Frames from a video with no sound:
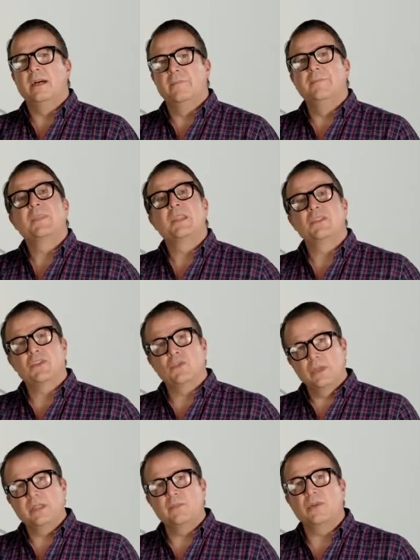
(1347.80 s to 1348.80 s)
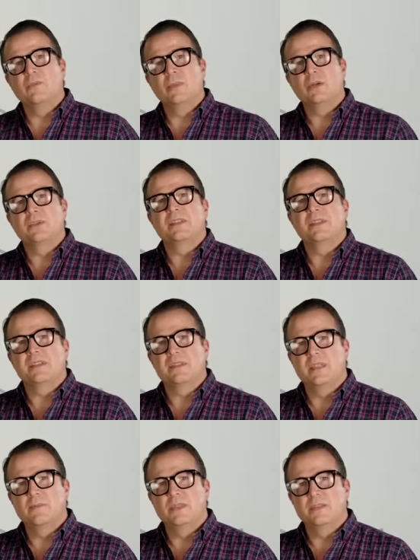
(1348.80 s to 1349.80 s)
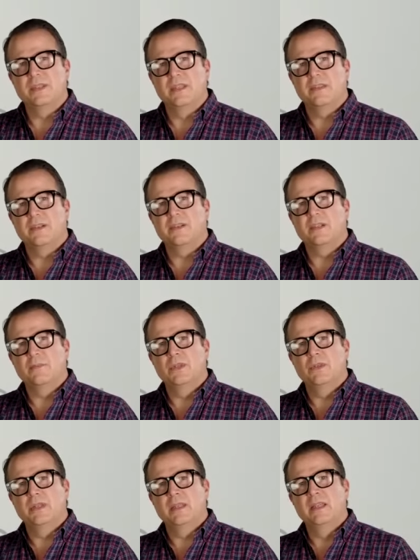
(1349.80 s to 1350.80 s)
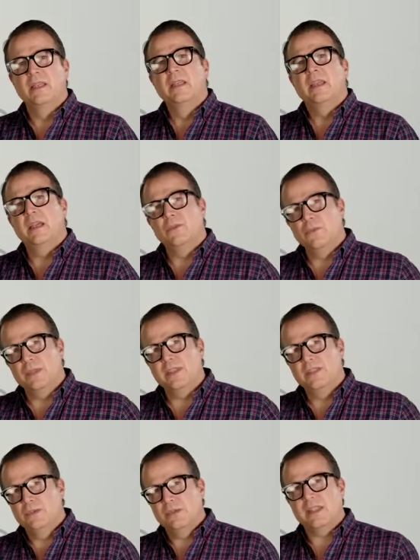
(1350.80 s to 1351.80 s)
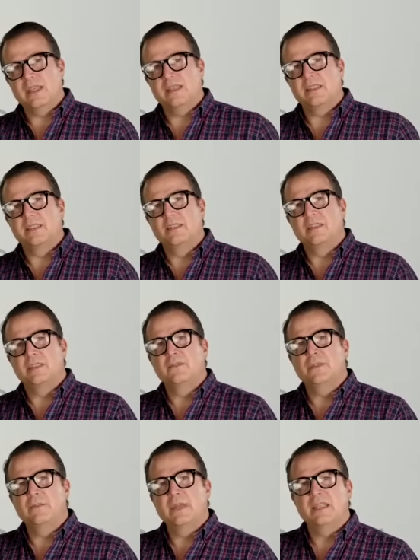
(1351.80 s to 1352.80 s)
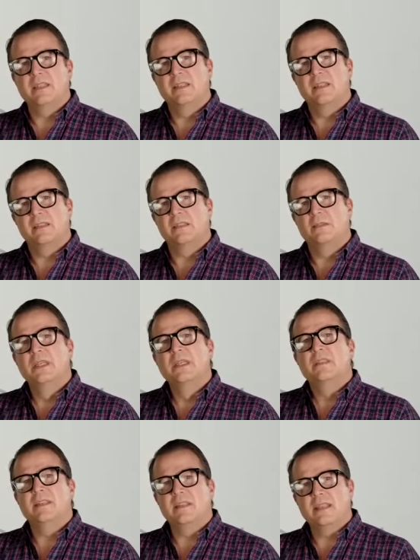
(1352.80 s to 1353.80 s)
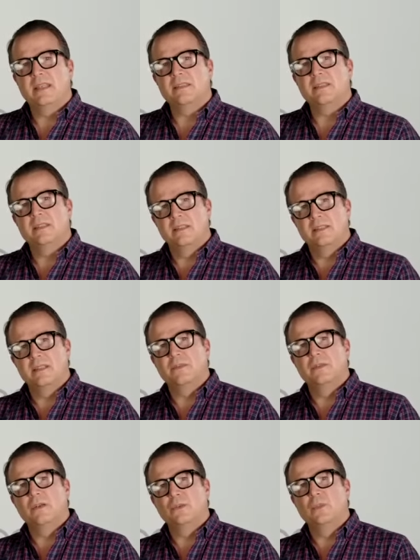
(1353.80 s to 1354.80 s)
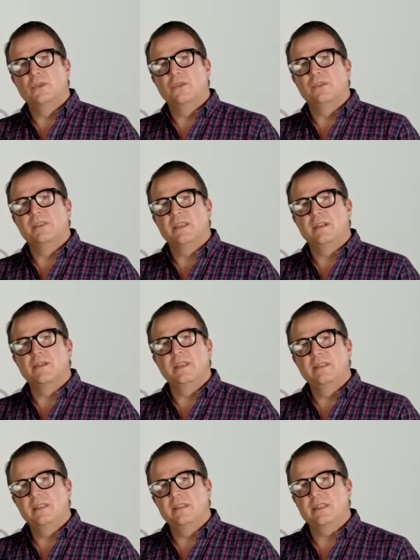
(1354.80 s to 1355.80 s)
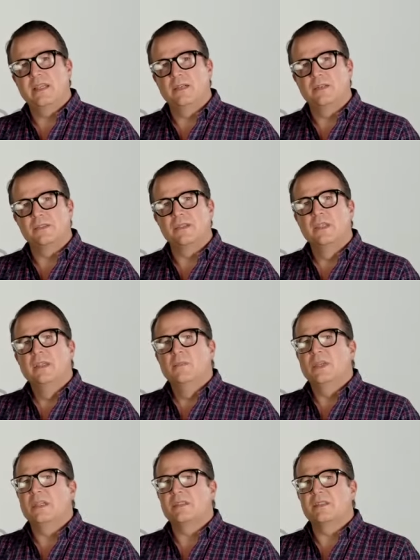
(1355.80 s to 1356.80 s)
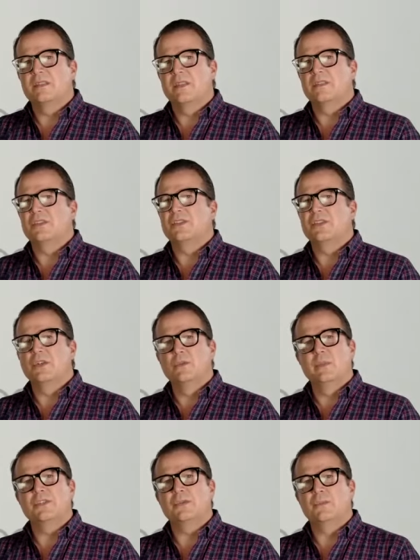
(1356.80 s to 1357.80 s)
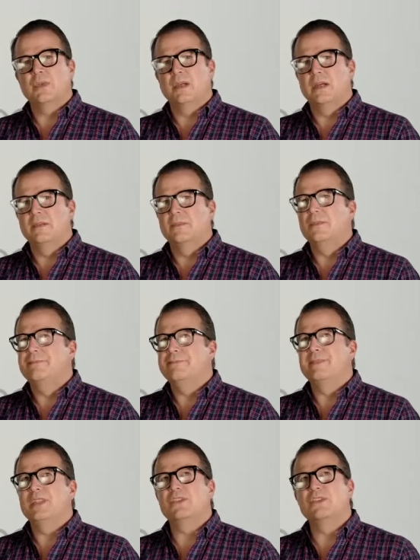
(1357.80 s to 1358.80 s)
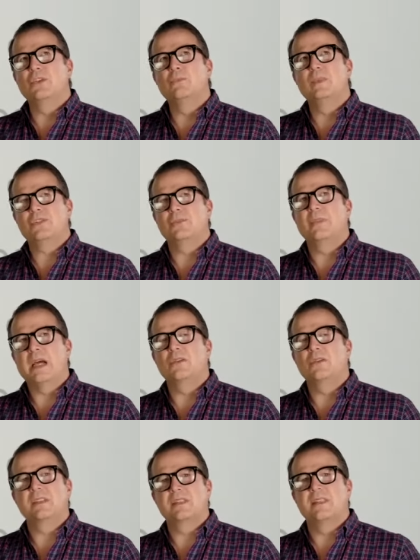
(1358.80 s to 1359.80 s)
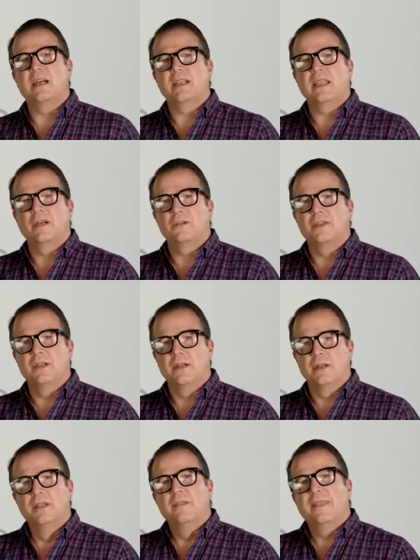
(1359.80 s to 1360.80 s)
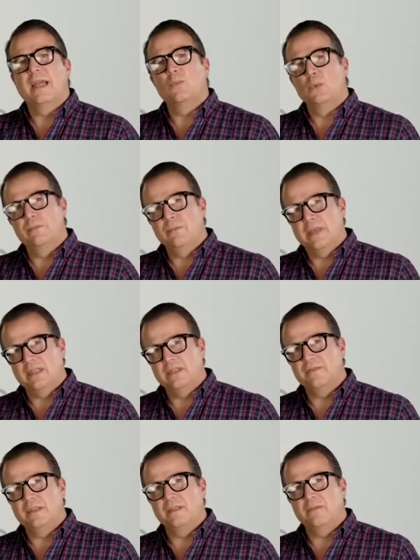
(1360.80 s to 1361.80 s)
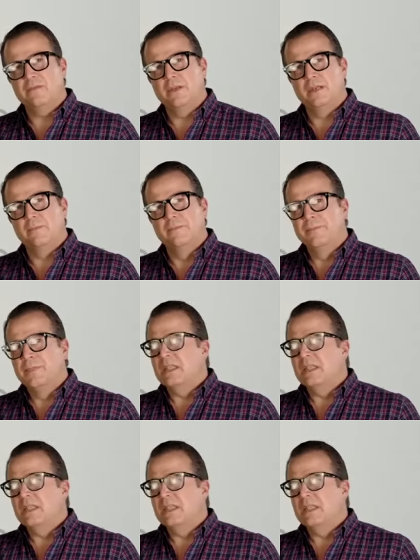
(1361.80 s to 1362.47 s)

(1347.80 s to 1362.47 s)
um, to really promote sustainability in their community and really use that as a delivery mechanism to get to the different homeowners that are in these towns because there's so much uh, there's so much housing stock out there that would benefit from